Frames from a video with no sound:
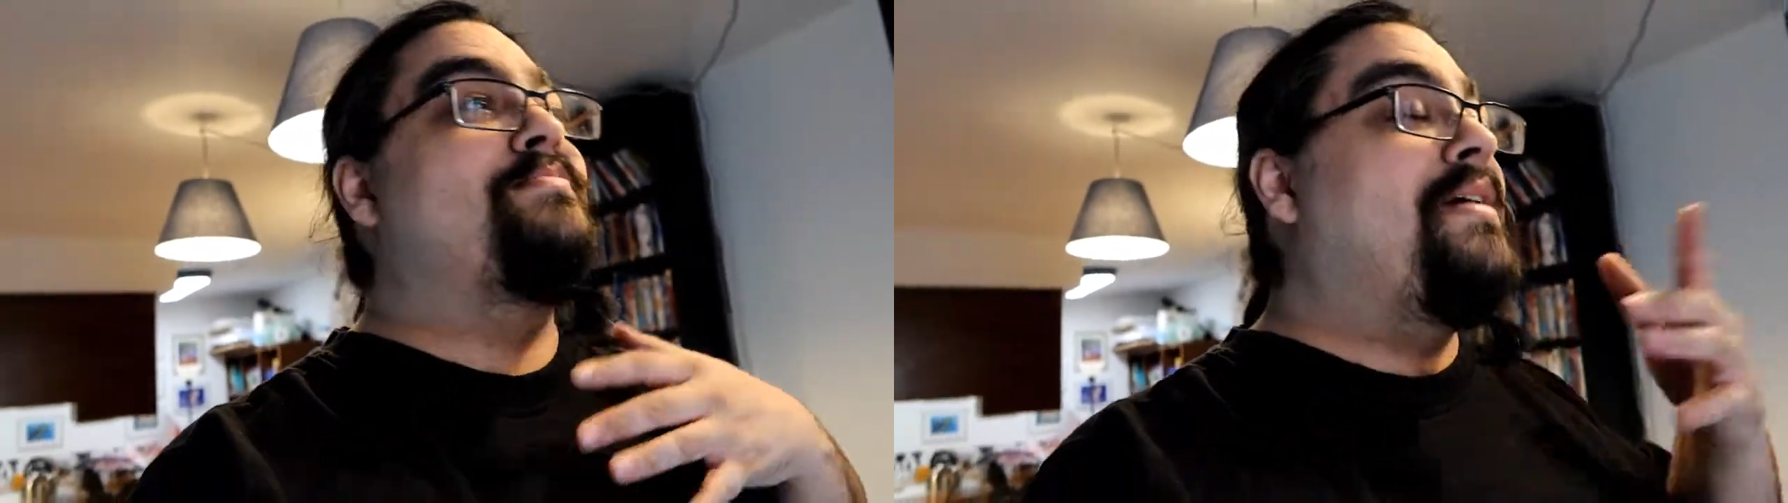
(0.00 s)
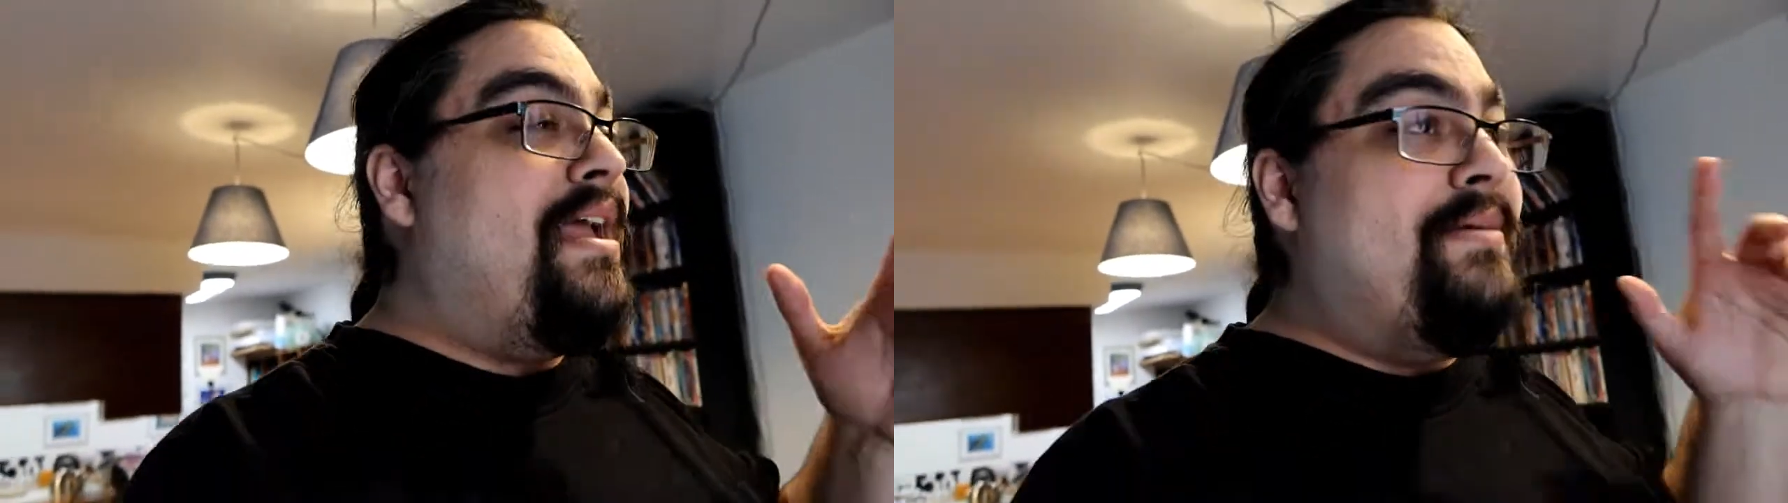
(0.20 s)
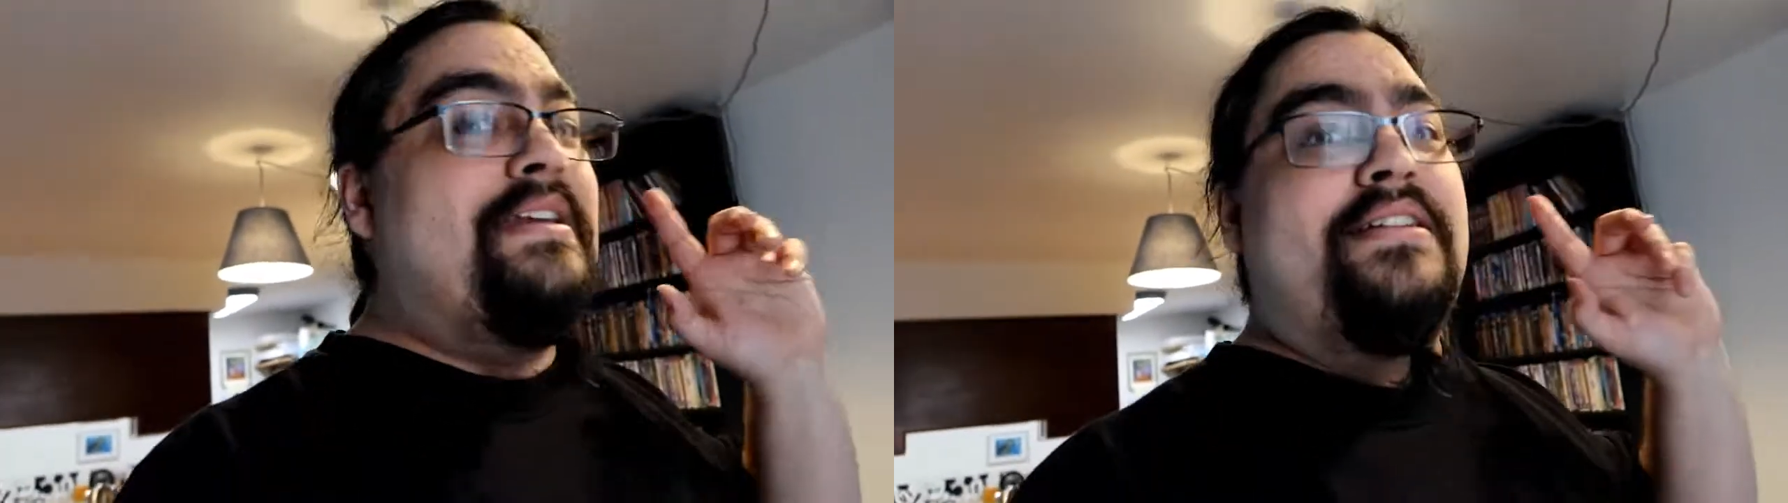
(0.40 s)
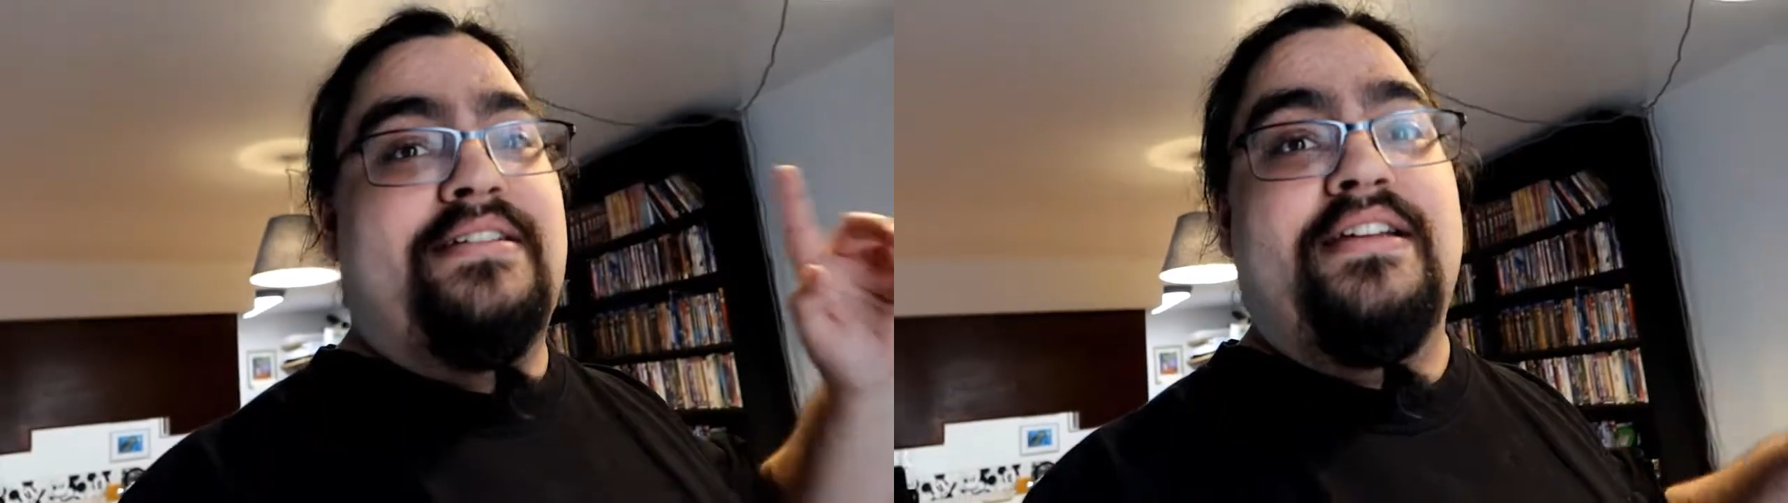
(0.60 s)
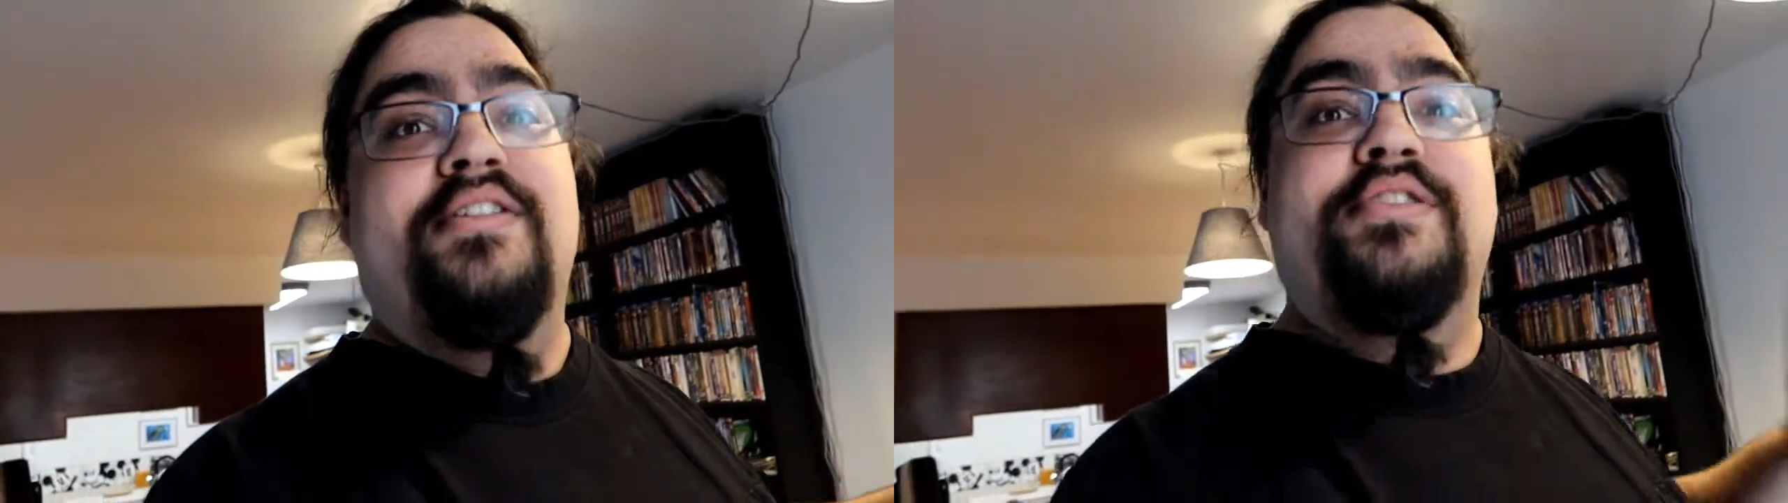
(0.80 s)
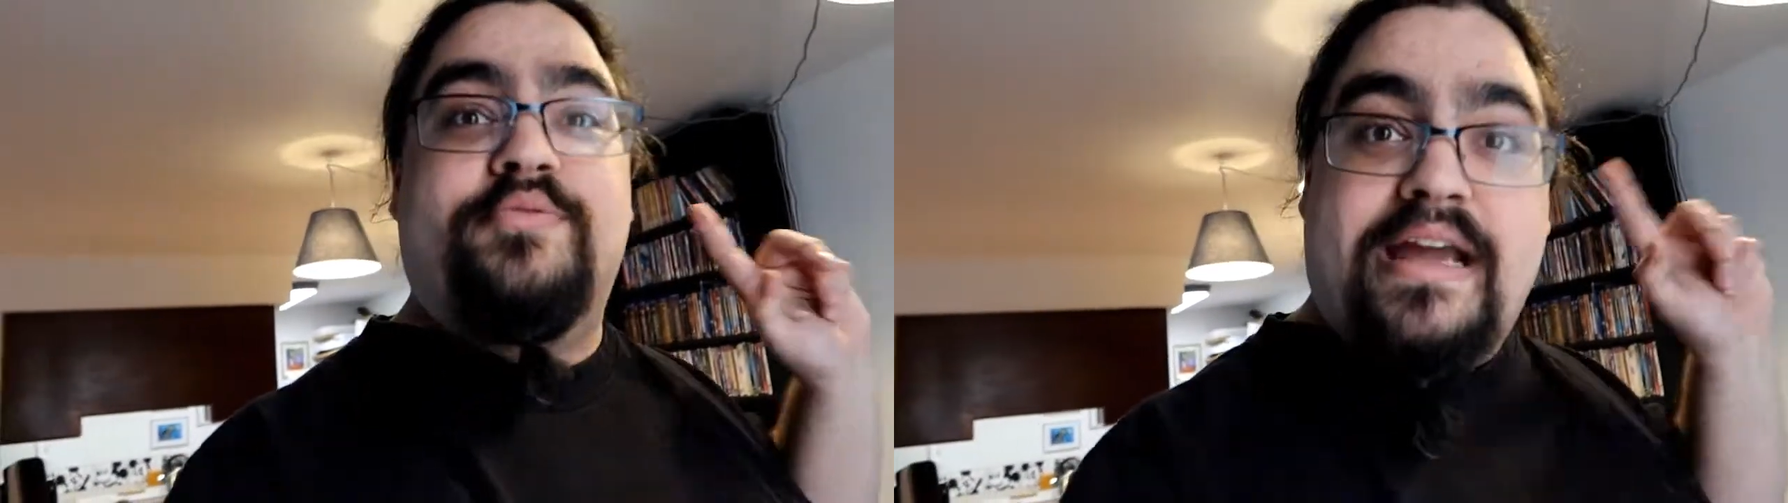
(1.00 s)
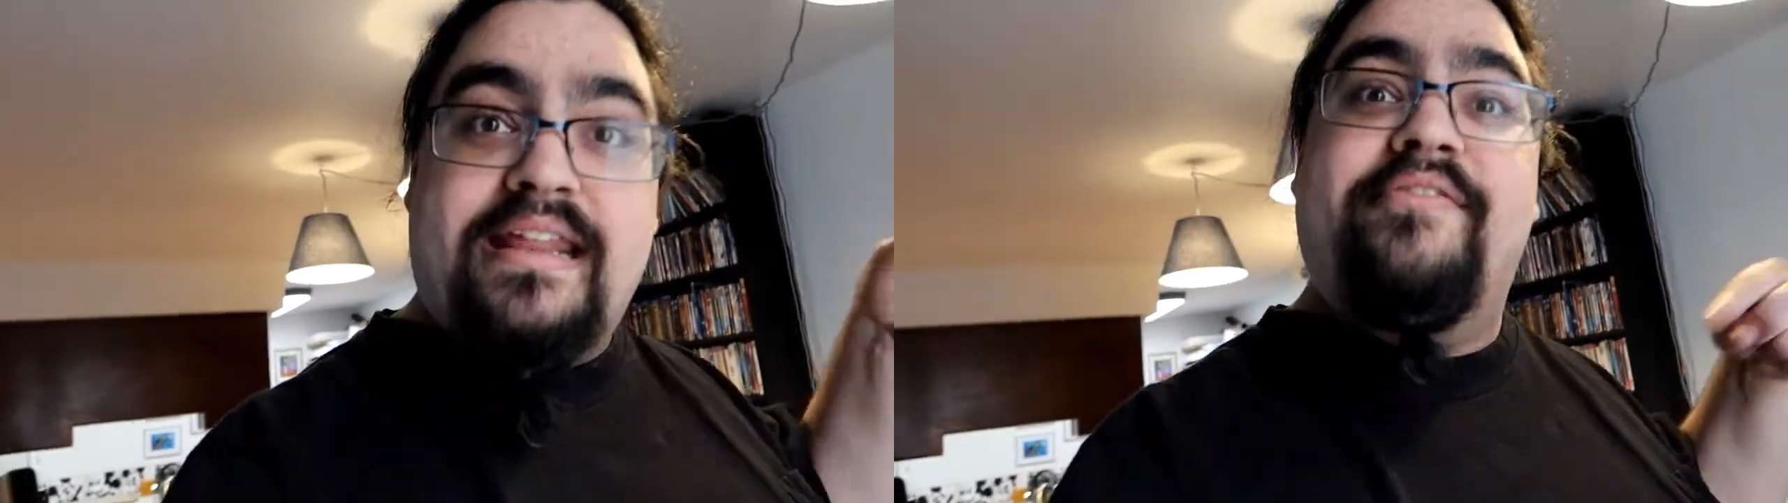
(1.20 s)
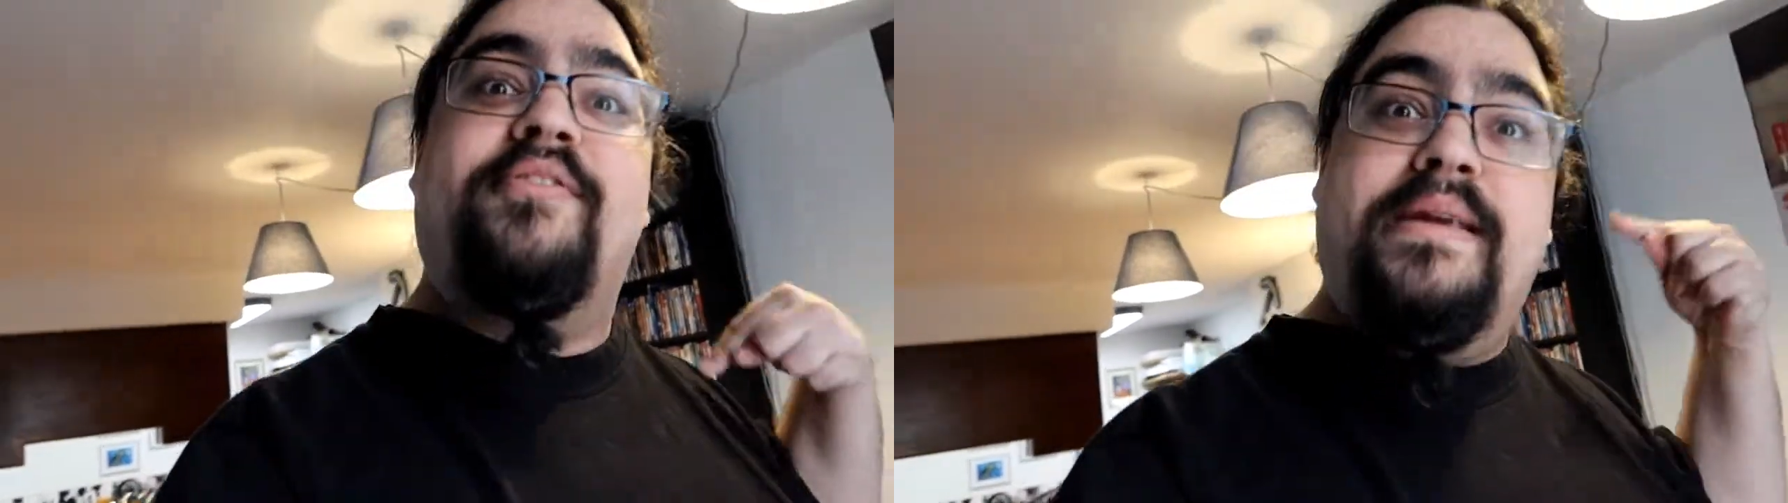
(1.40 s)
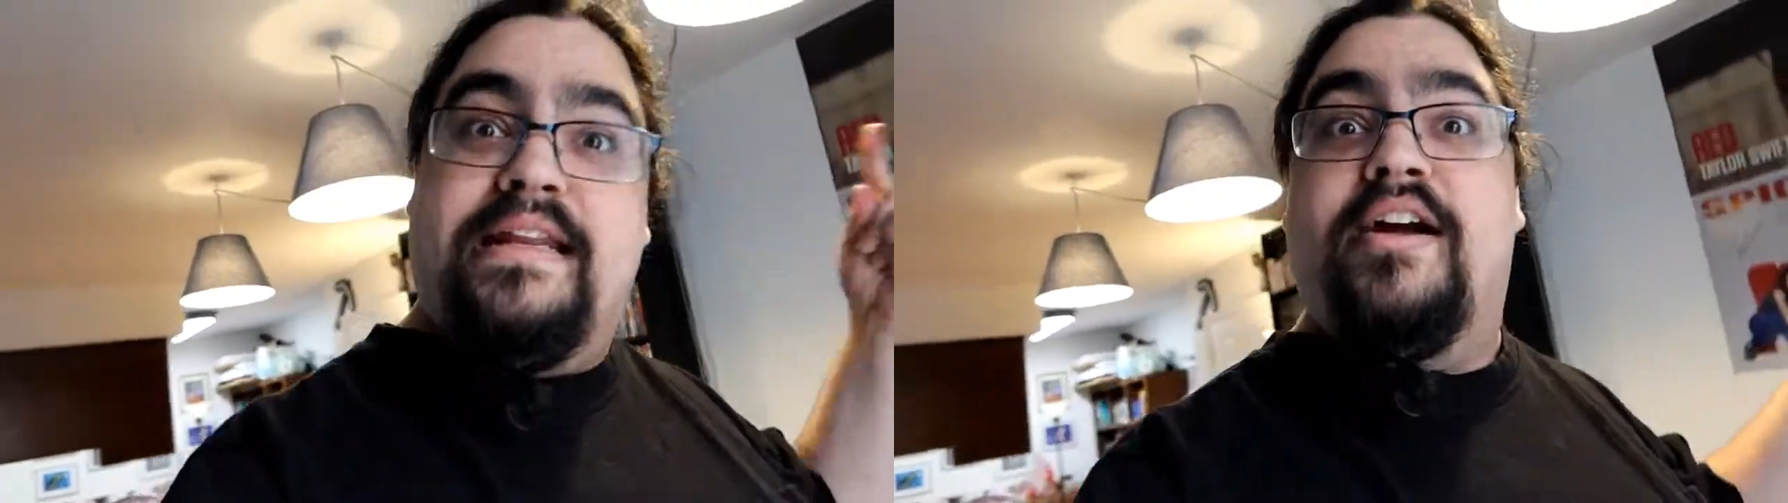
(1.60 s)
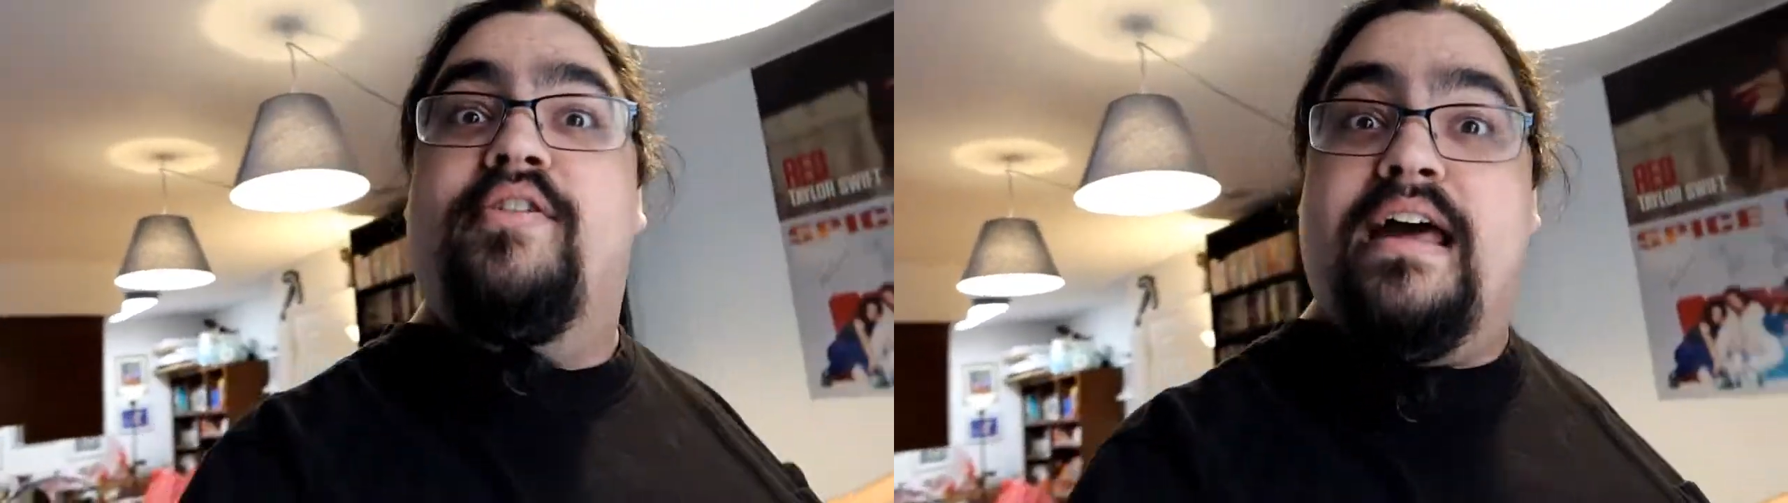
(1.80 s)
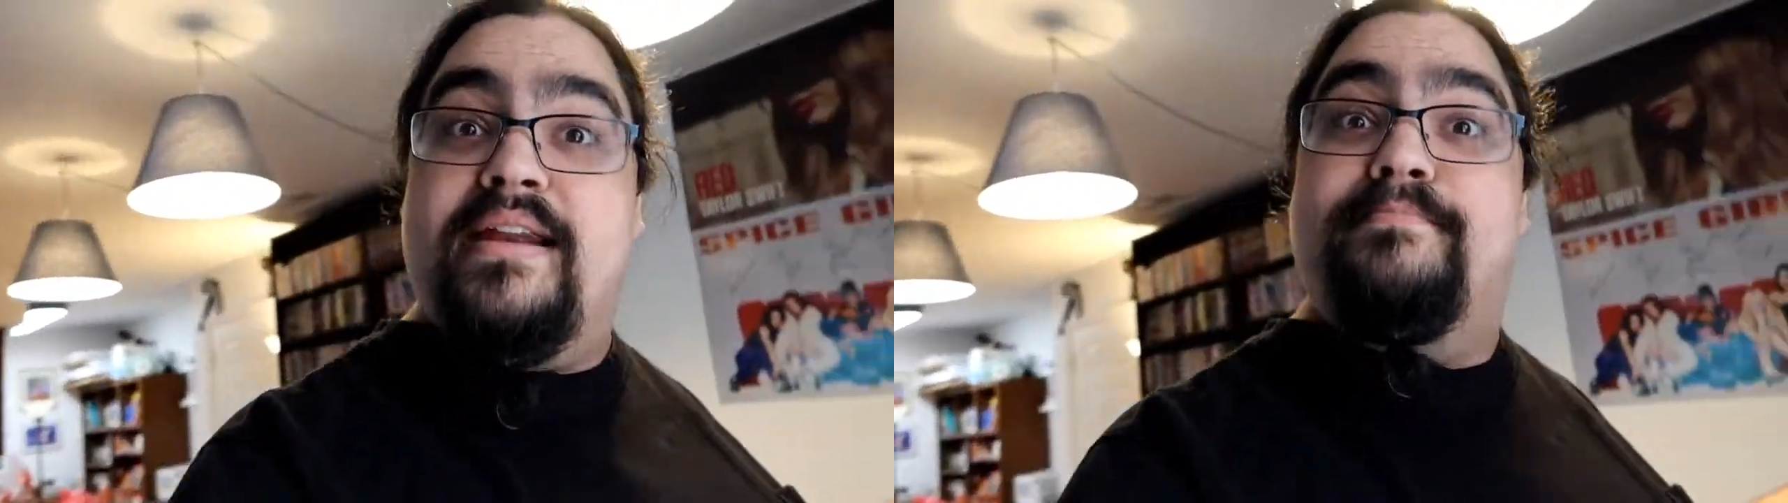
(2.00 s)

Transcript: Maybe Nintendo is waiting for me to go ahead and